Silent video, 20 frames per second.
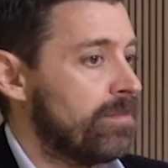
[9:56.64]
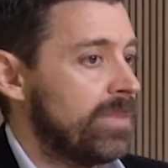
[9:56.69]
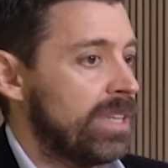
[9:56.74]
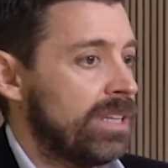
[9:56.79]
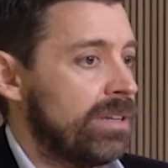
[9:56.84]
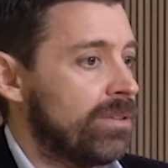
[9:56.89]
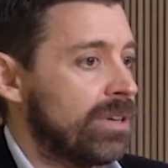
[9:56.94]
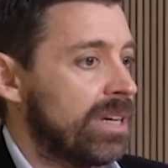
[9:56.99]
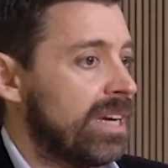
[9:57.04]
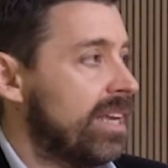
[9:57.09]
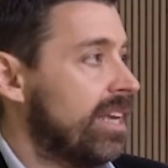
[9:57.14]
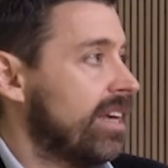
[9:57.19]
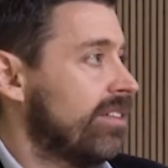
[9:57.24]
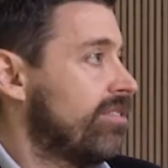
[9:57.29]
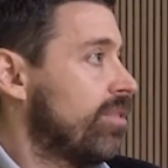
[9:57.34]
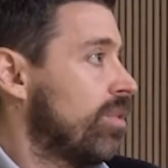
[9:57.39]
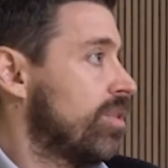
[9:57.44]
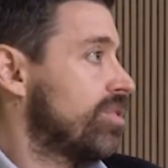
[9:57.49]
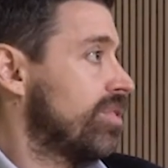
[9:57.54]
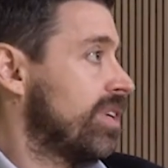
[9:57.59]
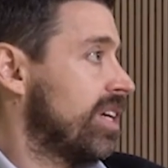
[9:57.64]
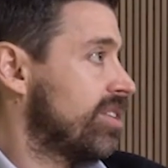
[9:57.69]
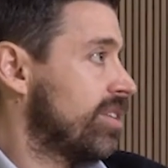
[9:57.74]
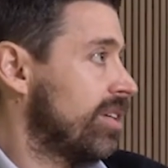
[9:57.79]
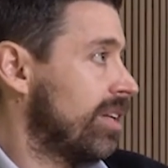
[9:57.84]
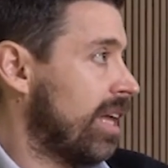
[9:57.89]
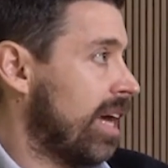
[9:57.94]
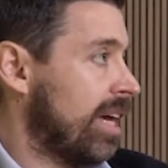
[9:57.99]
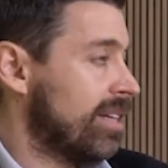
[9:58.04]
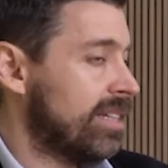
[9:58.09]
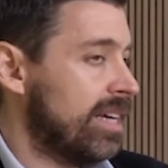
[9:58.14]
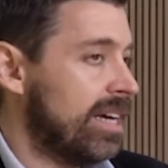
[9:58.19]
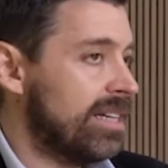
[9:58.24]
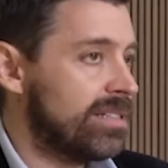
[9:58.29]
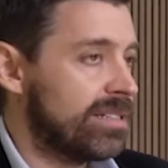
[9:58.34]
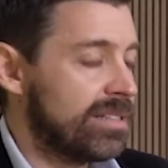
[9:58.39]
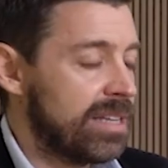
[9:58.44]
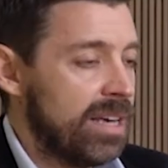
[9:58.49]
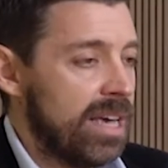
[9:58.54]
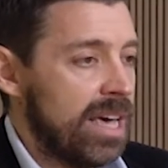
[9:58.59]
you're getting for traditional
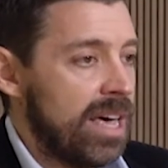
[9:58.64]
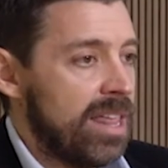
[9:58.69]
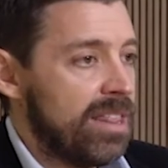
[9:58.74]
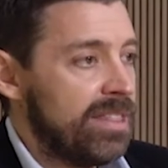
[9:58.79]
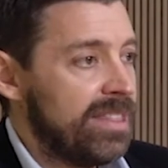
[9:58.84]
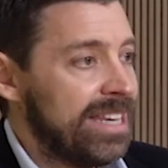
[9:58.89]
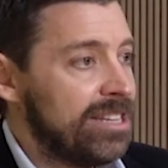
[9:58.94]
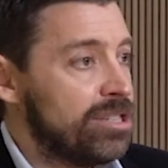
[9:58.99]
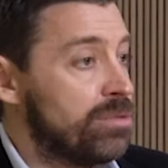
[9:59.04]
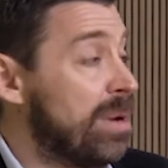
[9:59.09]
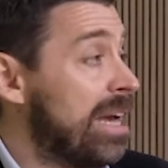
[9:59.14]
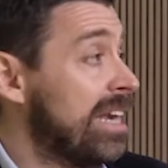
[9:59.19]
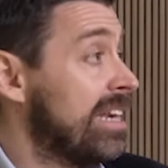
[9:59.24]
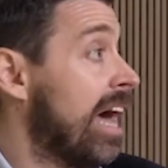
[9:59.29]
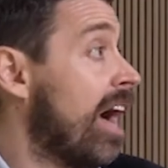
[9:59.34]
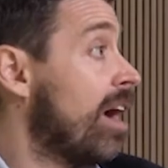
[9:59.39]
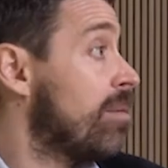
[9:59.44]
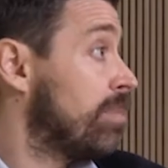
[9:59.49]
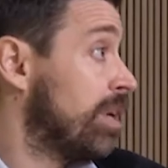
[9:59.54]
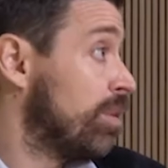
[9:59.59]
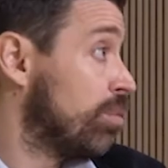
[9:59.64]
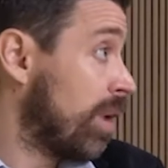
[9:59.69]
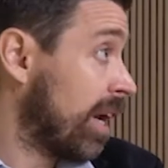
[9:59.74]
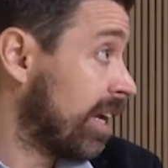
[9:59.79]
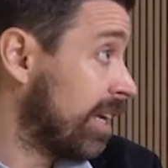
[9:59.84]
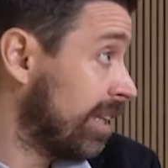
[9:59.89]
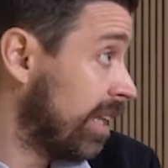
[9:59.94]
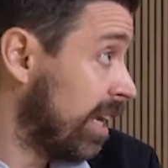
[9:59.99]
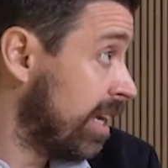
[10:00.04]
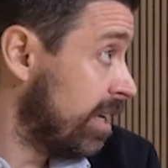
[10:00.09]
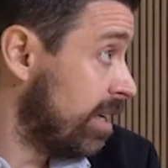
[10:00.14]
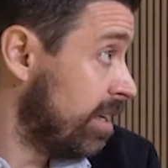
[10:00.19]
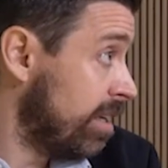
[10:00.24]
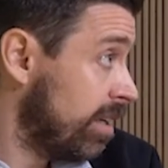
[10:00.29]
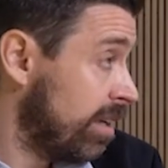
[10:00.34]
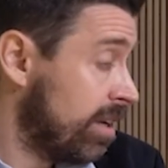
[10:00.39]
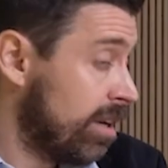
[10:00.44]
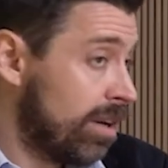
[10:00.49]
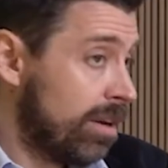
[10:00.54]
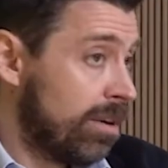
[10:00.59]
assets. These may not be
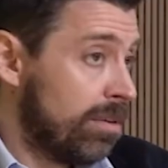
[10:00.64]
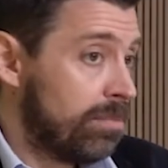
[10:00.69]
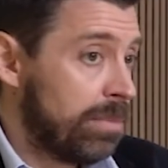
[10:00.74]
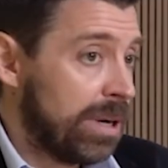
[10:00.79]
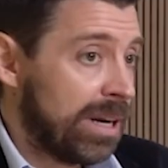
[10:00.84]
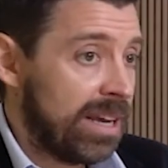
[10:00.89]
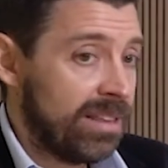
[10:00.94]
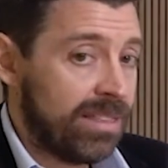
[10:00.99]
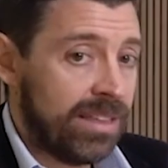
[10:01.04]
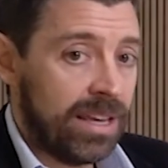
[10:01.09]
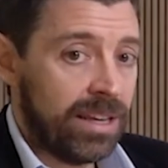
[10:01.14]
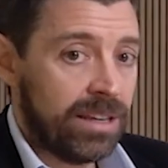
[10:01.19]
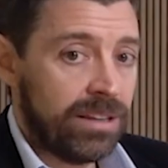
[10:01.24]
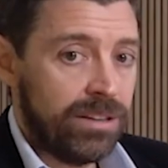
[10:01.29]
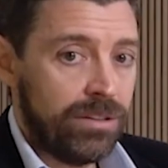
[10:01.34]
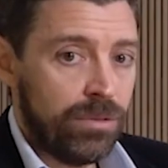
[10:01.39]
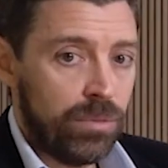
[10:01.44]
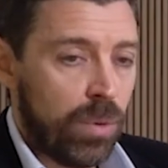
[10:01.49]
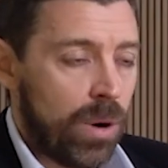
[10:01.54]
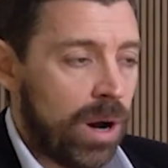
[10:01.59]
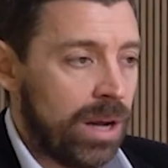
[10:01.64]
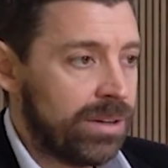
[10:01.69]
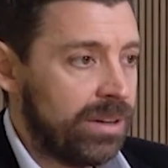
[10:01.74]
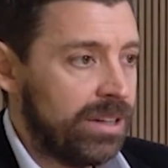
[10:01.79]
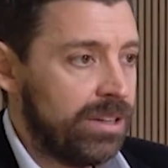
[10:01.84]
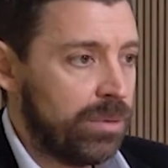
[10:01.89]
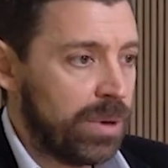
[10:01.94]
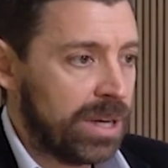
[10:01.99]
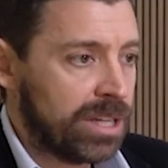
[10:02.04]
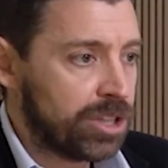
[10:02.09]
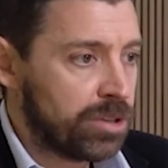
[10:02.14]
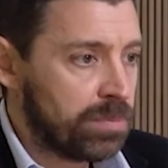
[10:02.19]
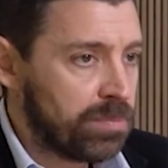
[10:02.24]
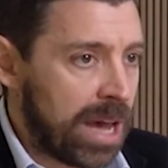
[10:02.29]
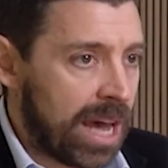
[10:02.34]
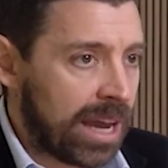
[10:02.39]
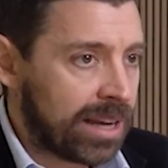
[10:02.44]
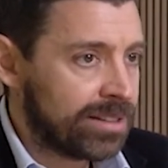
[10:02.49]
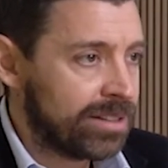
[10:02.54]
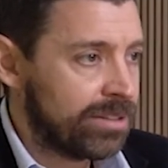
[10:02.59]
regulated, but I think you
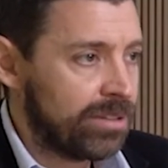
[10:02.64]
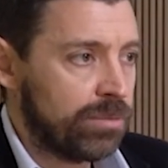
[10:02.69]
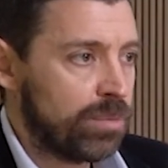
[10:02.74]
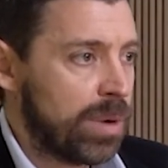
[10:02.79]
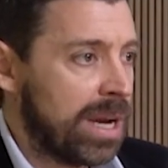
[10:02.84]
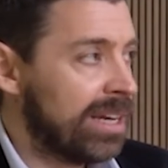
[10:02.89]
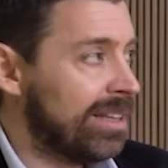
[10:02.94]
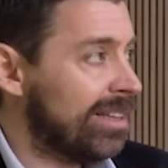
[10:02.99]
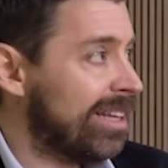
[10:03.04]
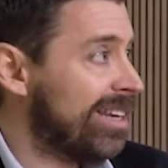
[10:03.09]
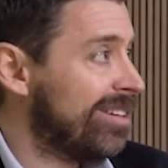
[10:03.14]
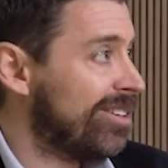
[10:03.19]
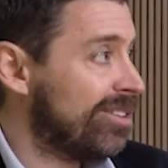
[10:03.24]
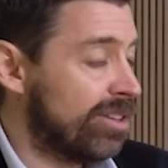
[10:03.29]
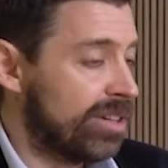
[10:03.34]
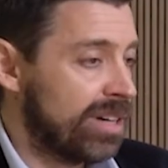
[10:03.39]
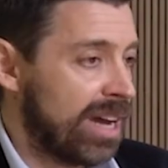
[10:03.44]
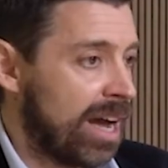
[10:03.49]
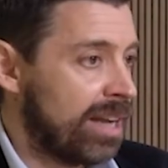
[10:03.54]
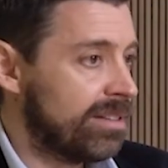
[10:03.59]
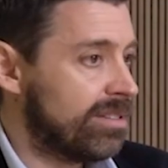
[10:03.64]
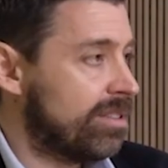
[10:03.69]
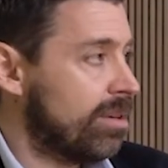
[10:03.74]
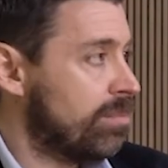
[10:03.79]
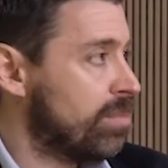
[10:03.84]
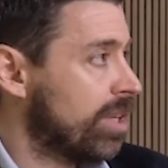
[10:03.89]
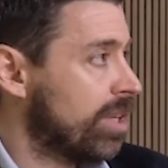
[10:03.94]
expect, regulated or not, some